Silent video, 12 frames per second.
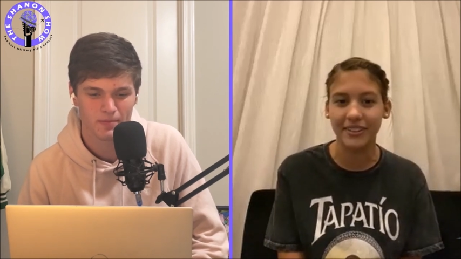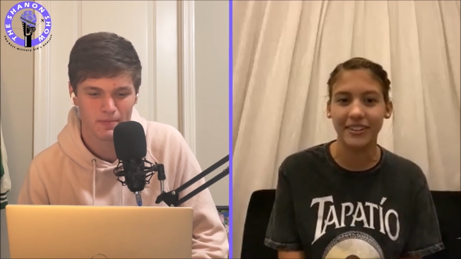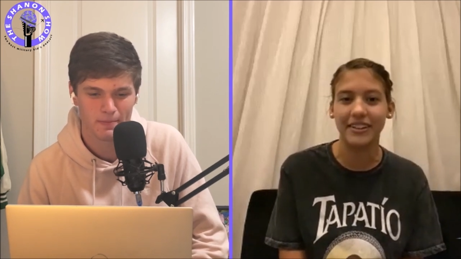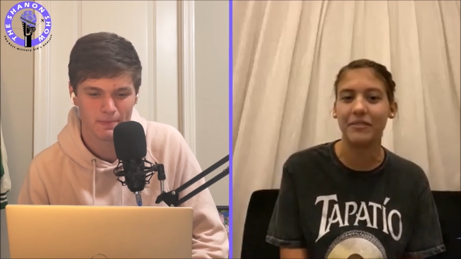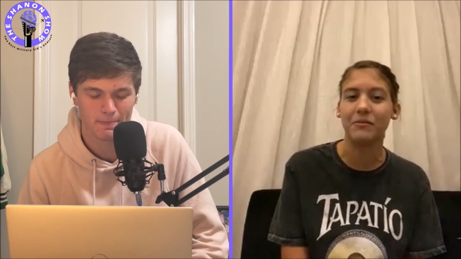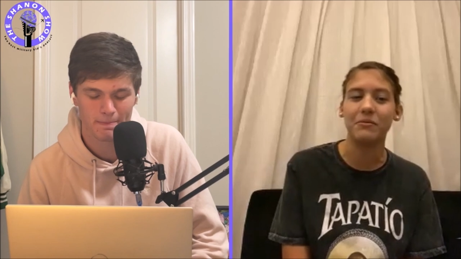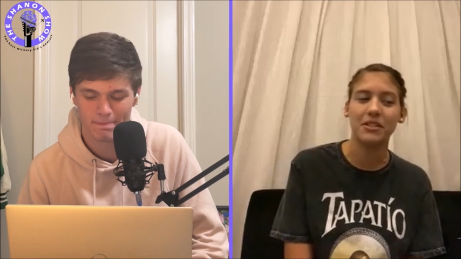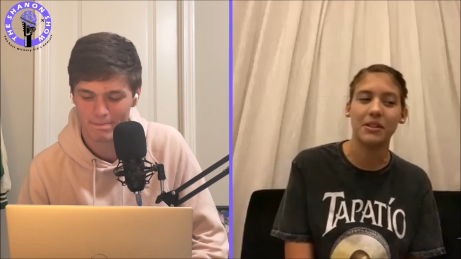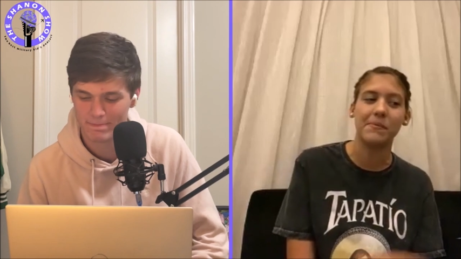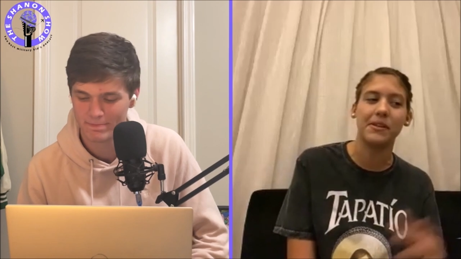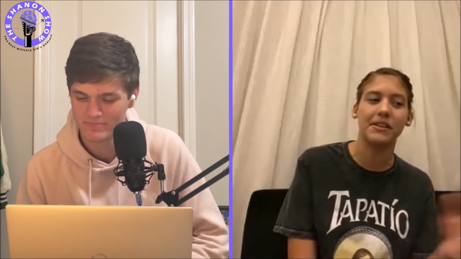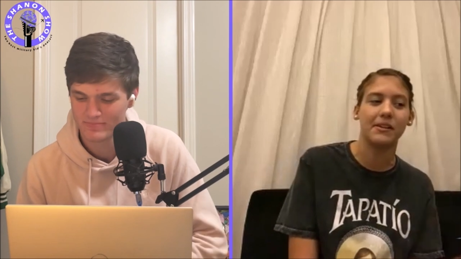Speaker 1: Like mm-hmm.
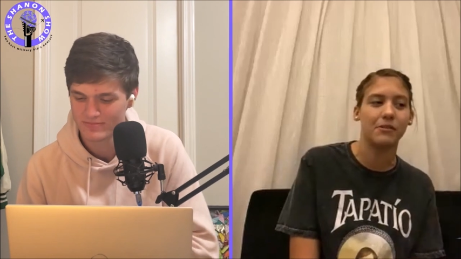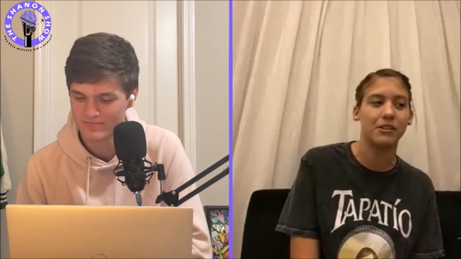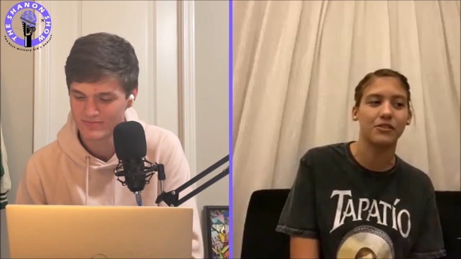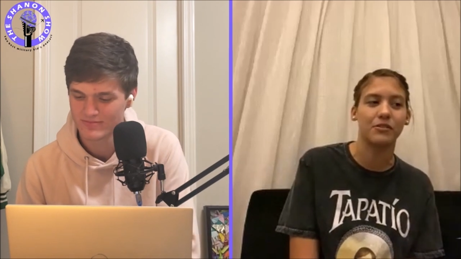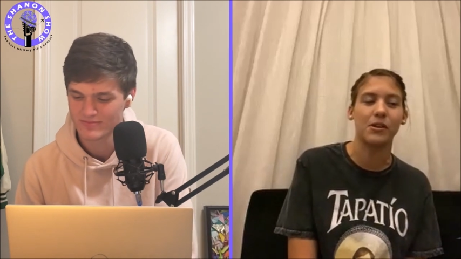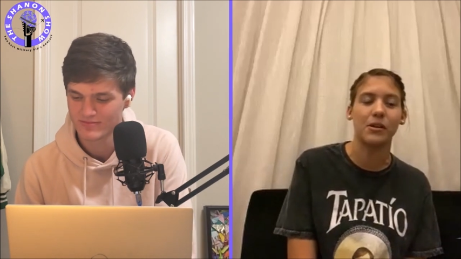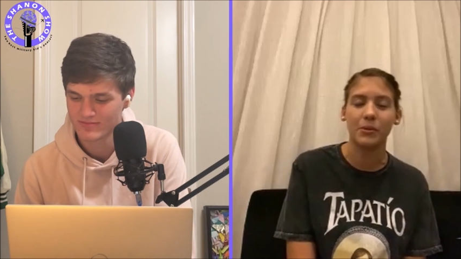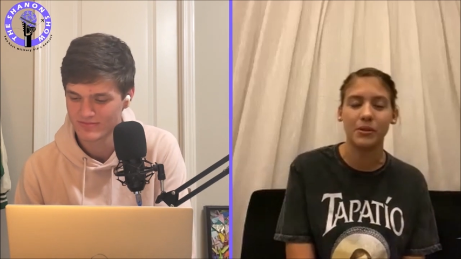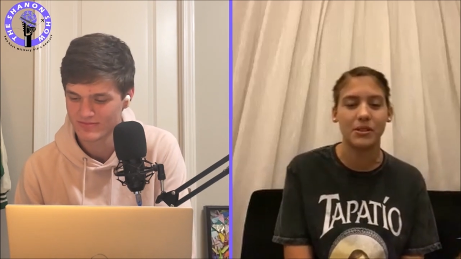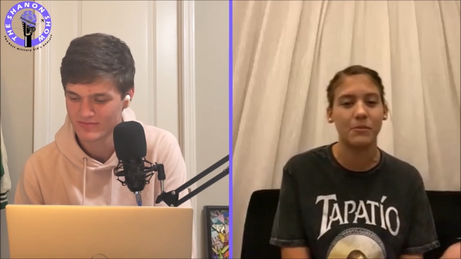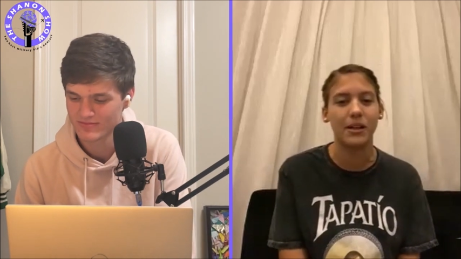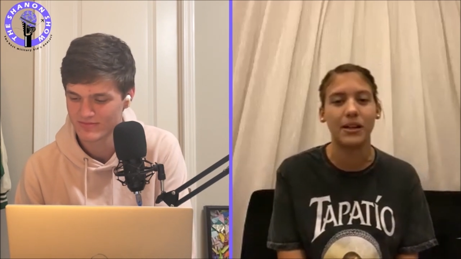something one
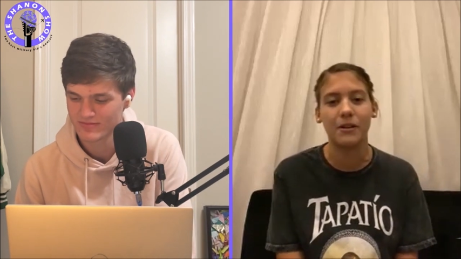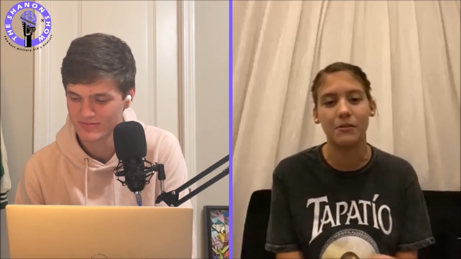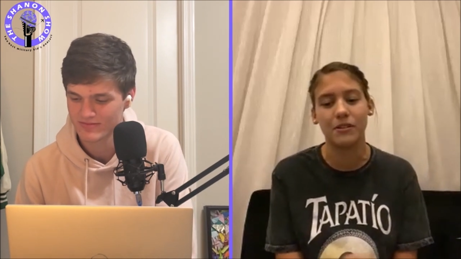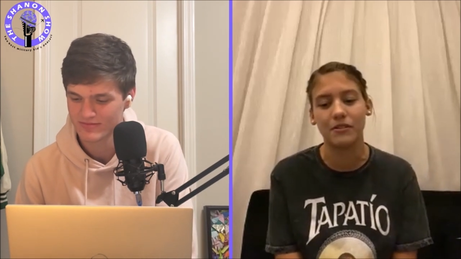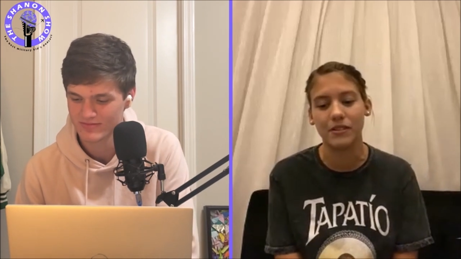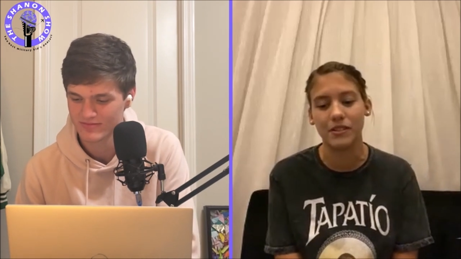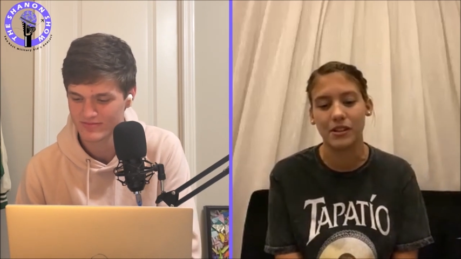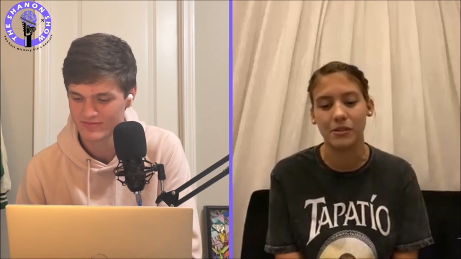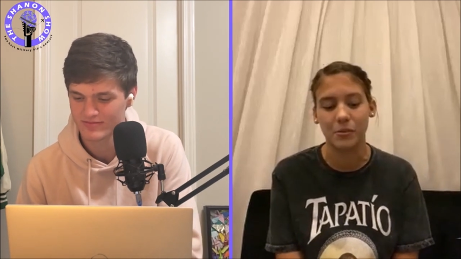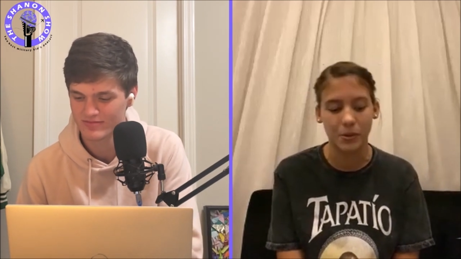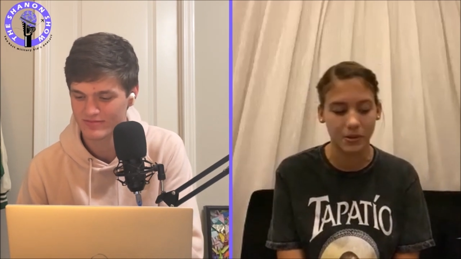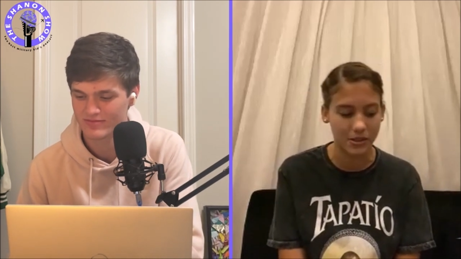person may not work for the
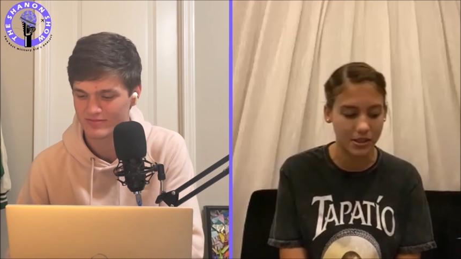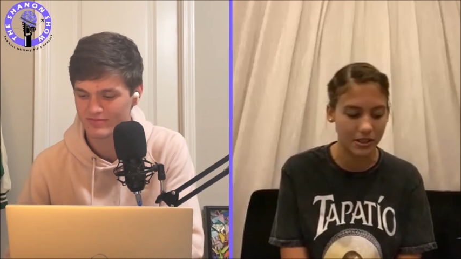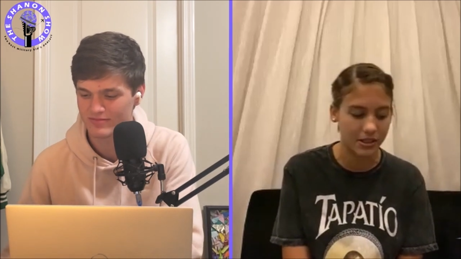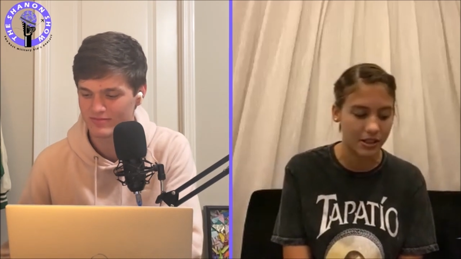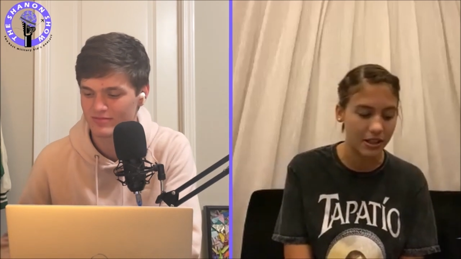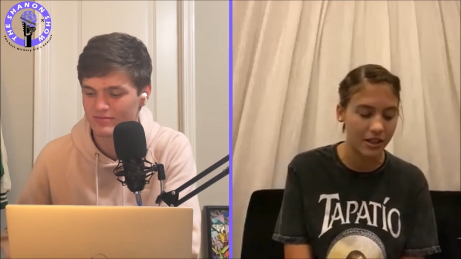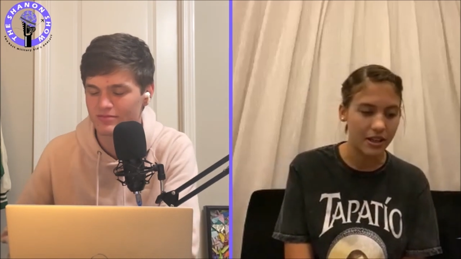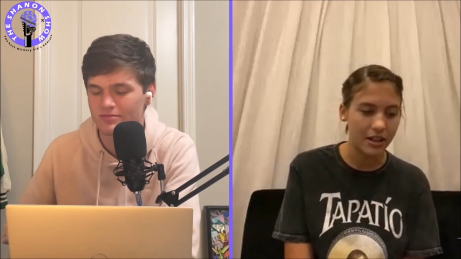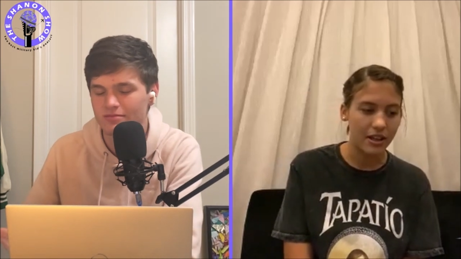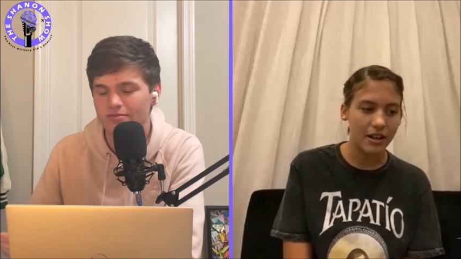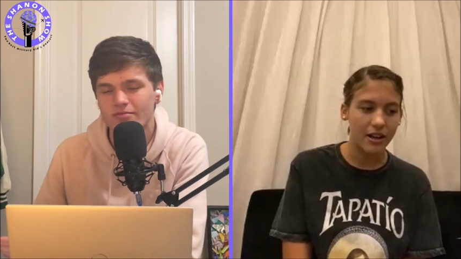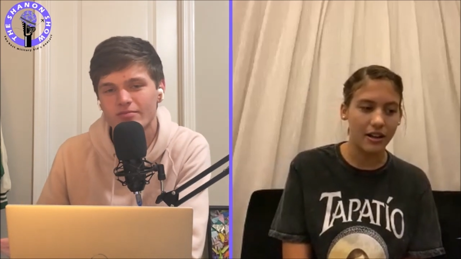other person.
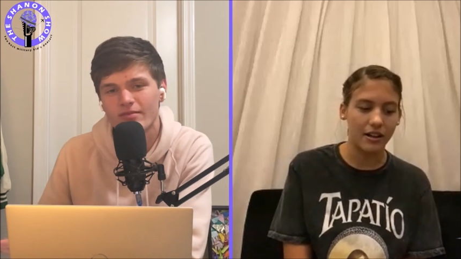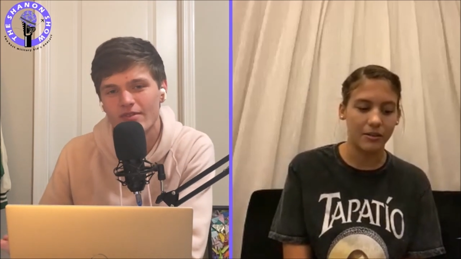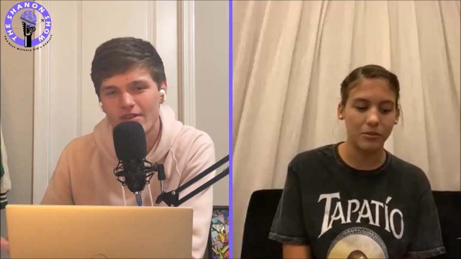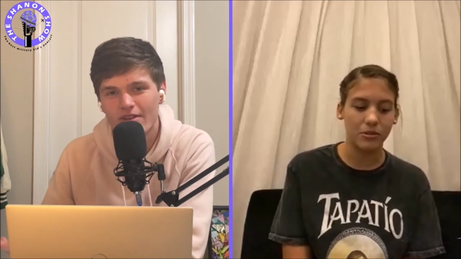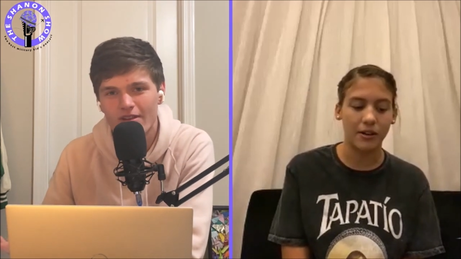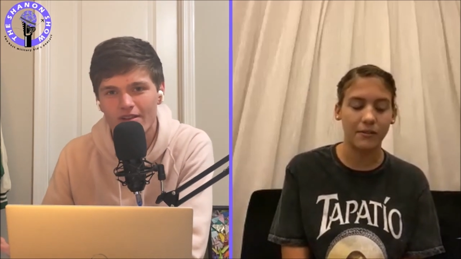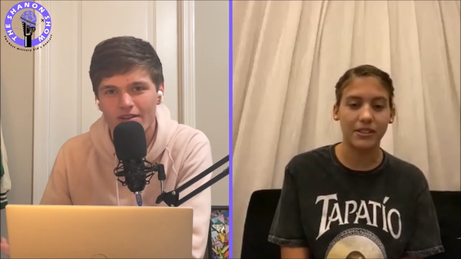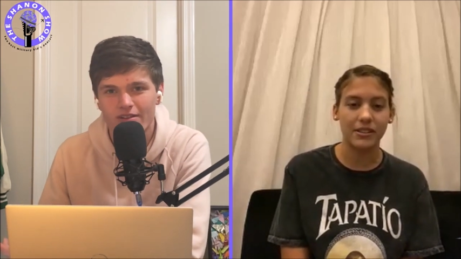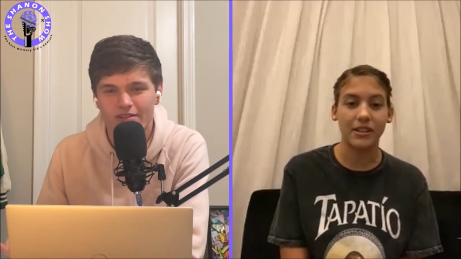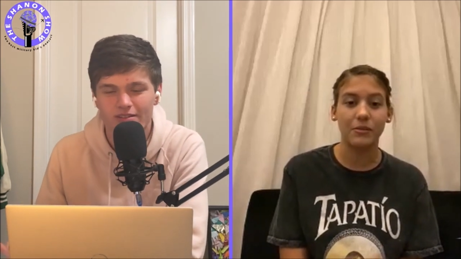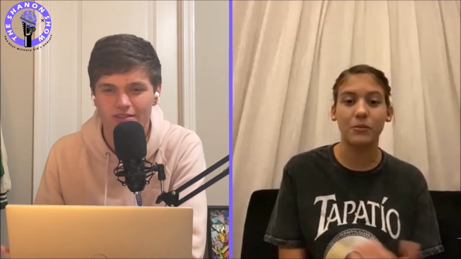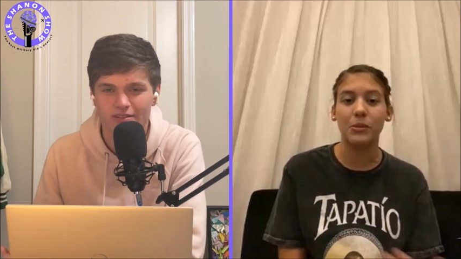Um, so I would
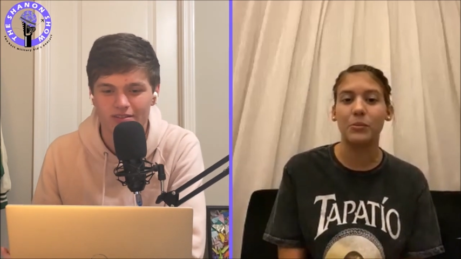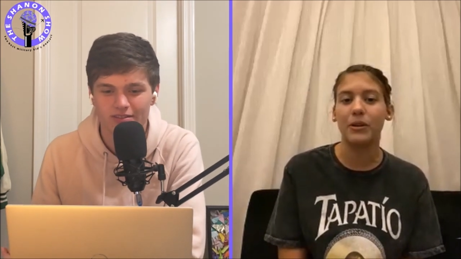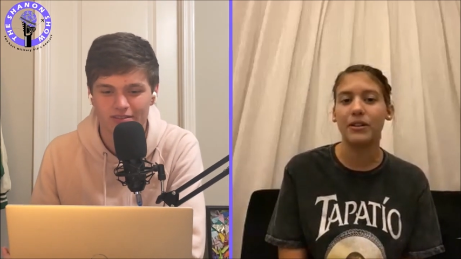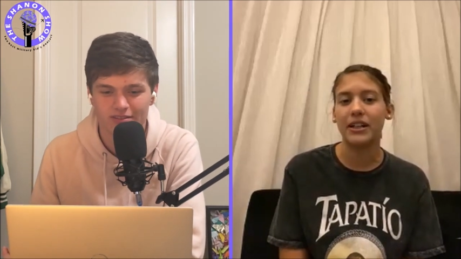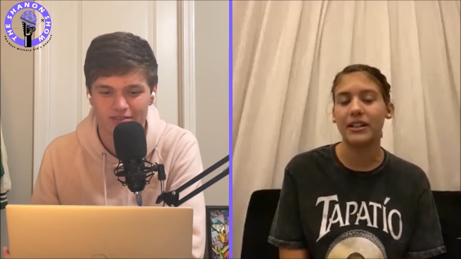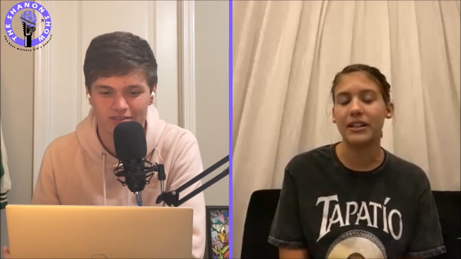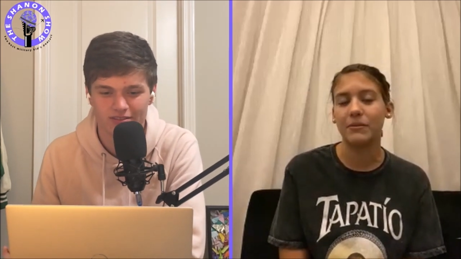say we both kind of